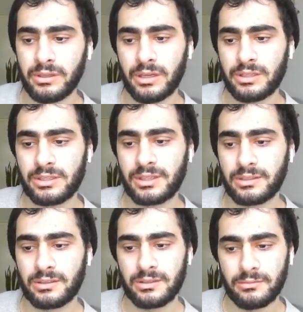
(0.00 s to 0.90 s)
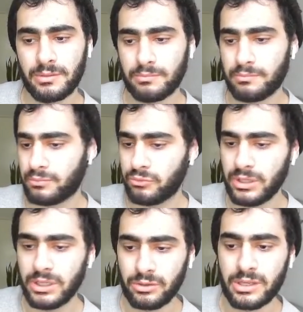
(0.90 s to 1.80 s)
And it's really good